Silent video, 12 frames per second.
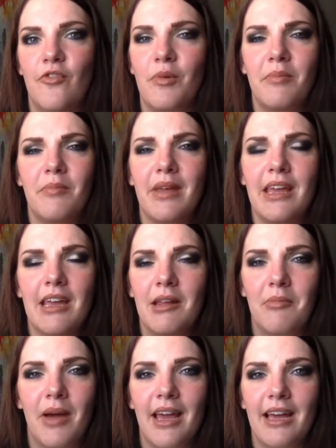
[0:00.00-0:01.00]
for me,
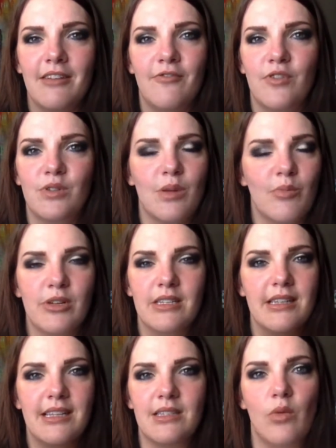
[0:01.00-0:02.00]
in my head, for some
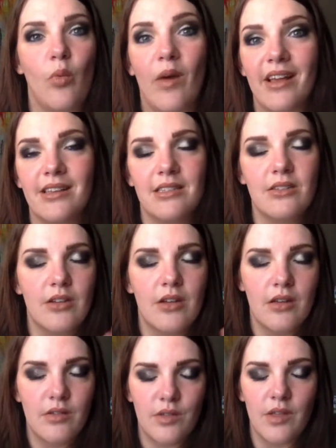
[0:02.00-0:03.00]
reason, that's a waste.
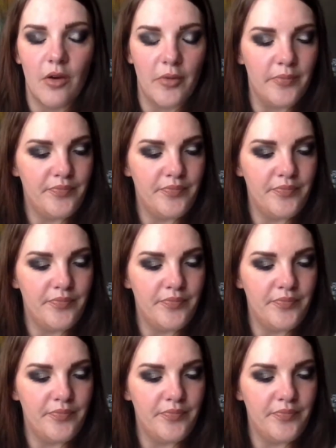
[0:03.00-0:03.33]
So,